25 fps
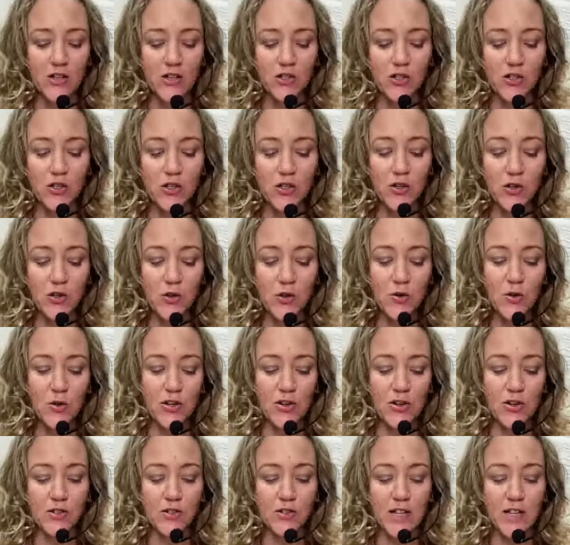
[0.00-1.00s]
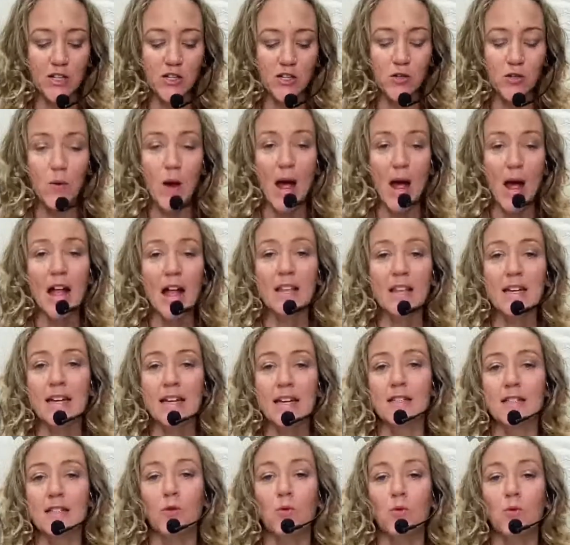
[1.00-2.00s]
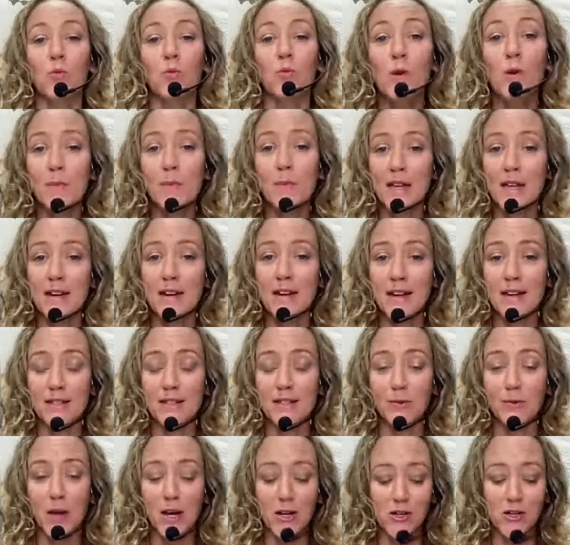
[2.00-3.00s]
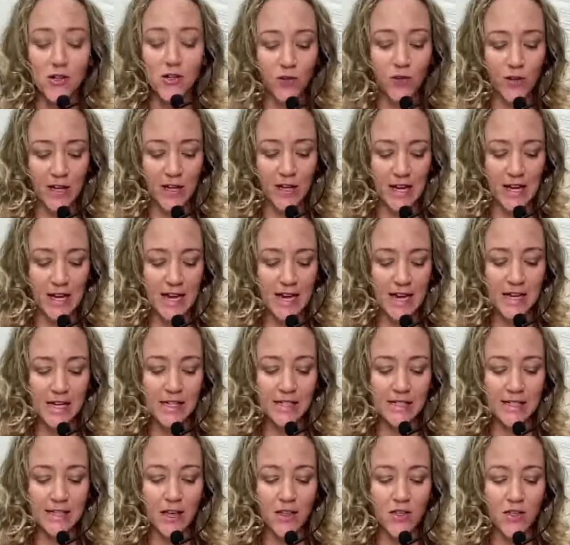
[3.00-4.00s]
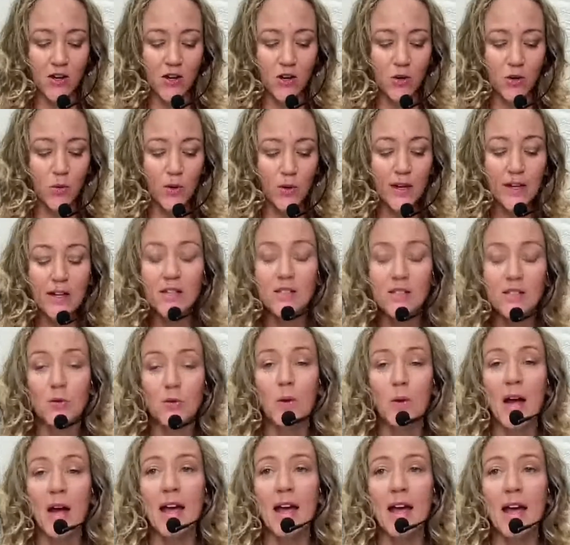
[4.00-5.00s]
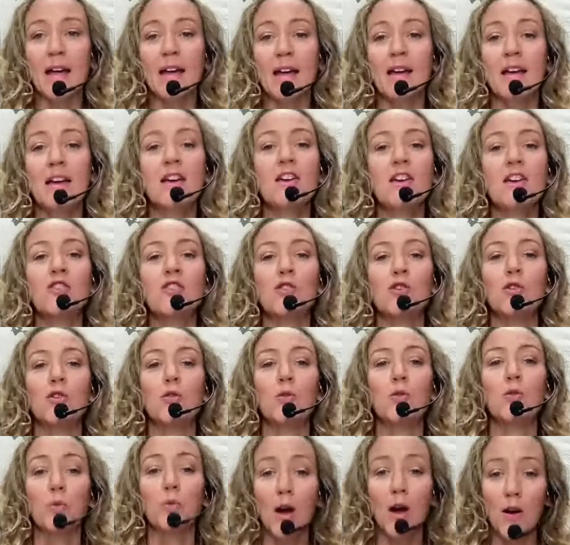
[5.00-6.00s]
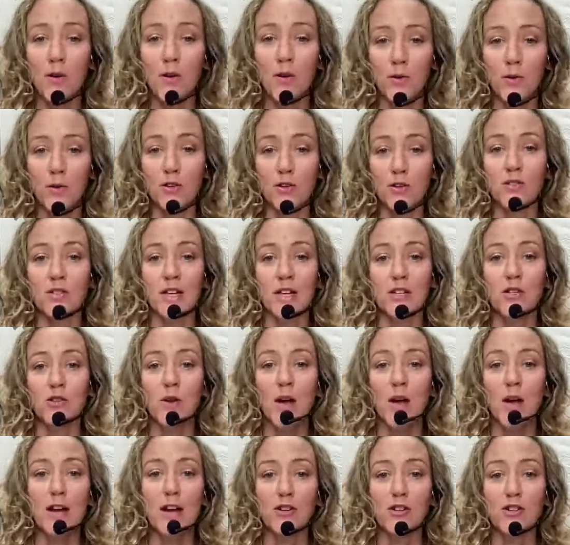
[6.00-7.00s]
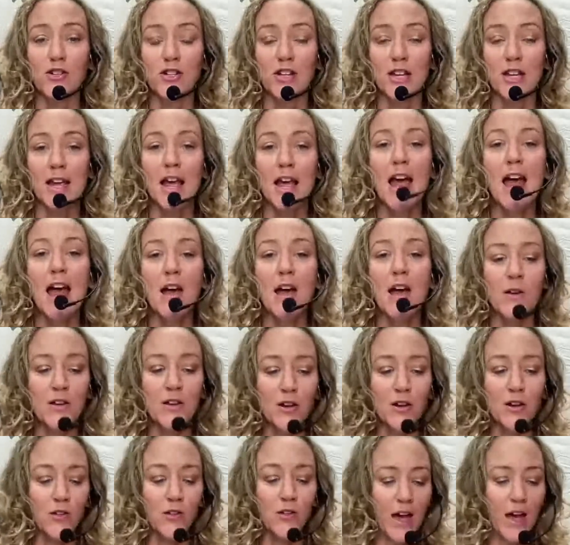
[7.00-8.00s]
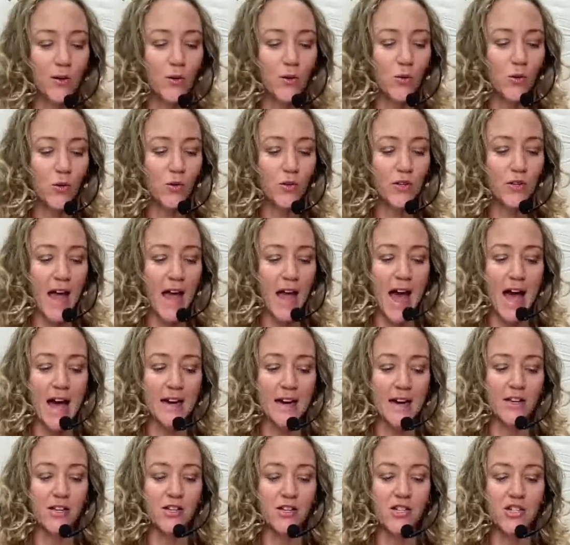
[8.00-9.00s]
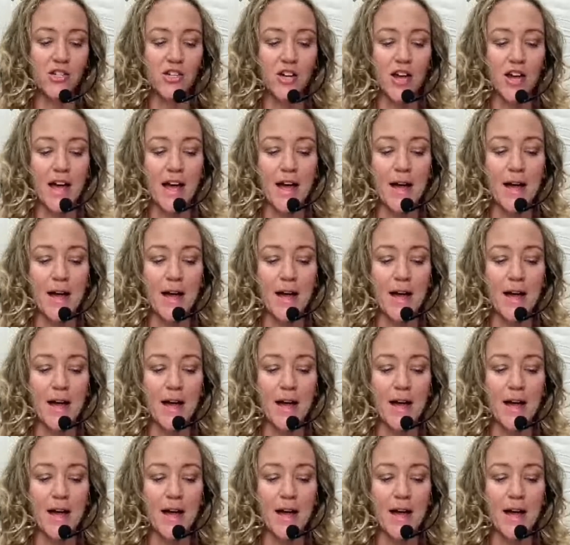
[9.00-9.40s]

to your sexuality as a woman, especially, is the quickest way to grow your sexual energy. That old adage,